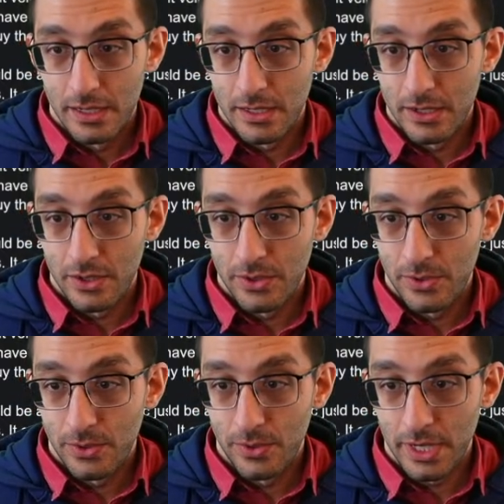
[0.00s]

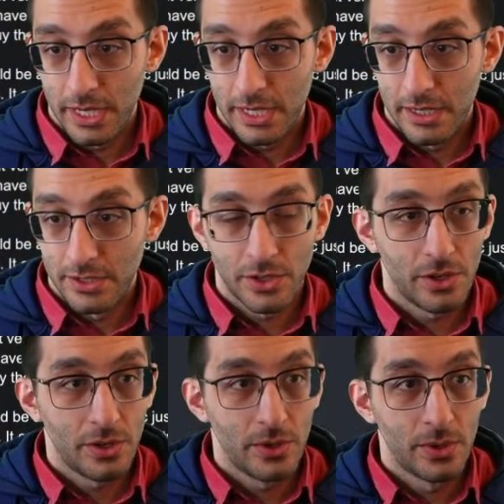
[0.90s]
Okay,
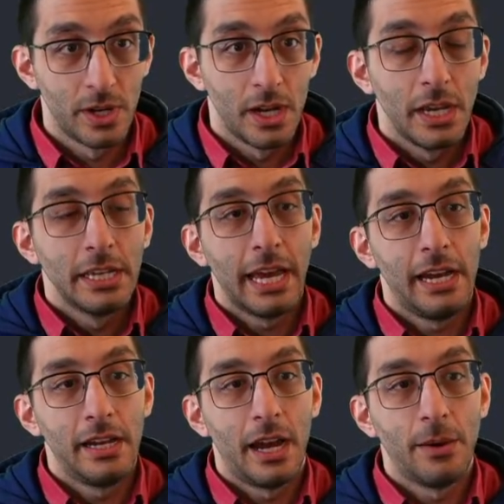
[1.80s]
so yeah,
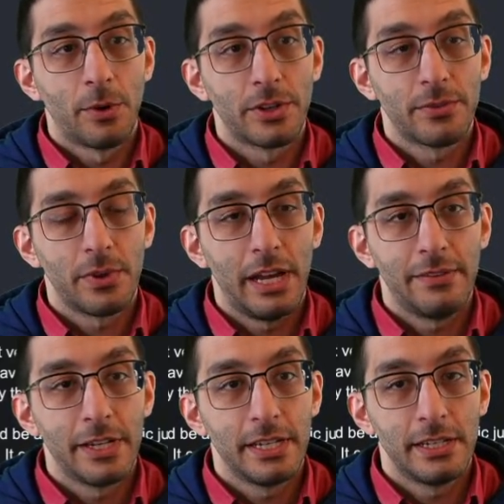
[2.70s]
I wonder if we'll have
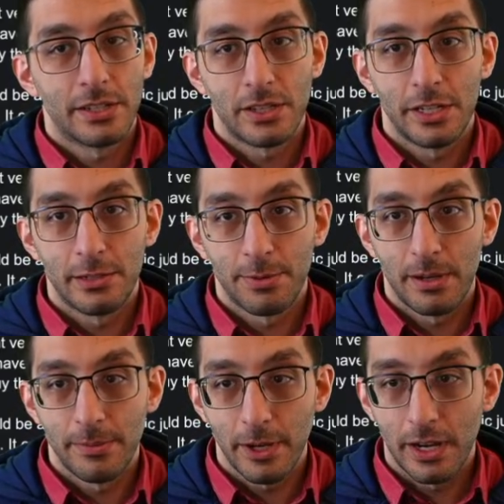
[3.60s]
a sludge problem
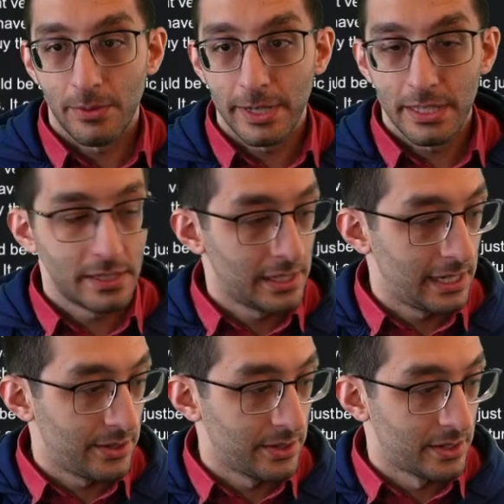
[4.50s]
here. I'll write this
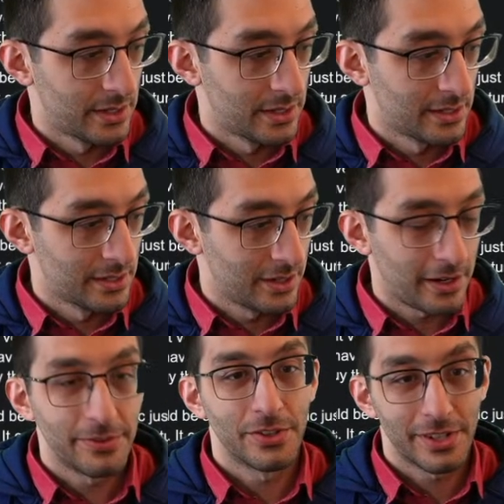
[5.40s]
down.
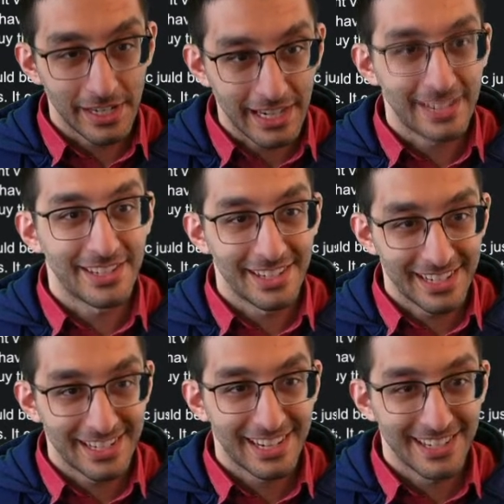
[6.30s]
Often lurking. Gotcha.
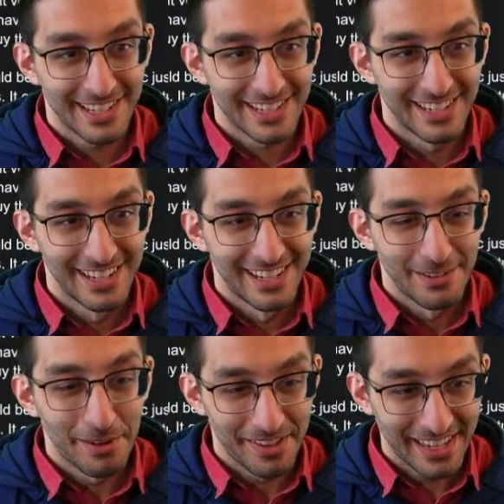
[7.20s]

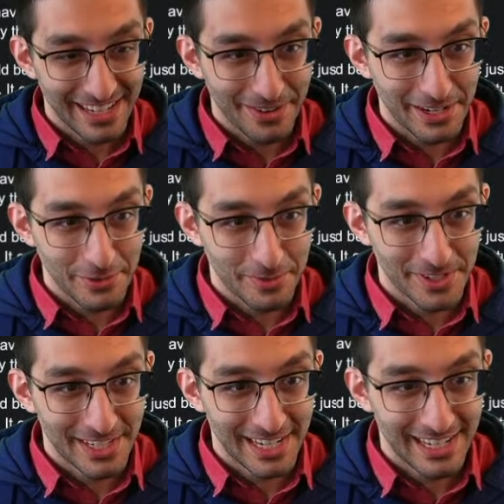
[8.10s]
Well, thank you. I do
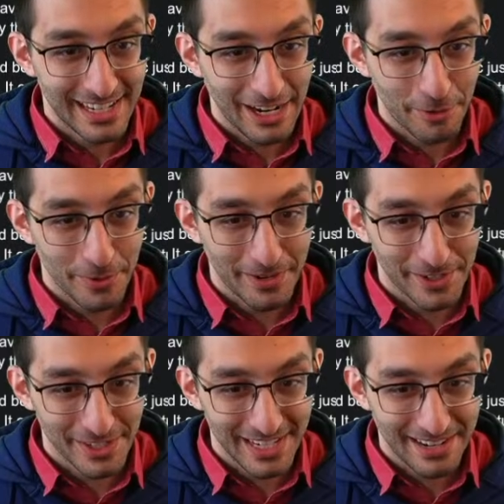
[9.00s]
appreciate it. I hope you have a
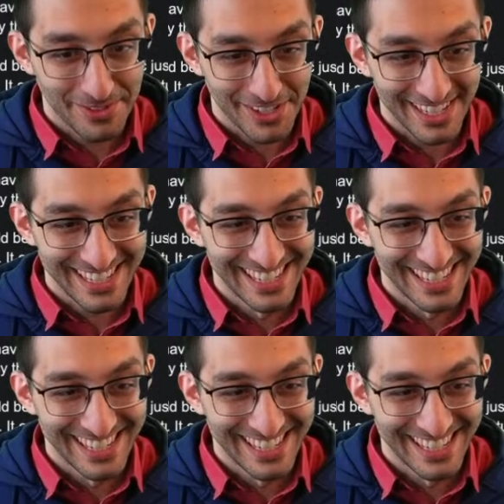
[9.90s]
good time lurking.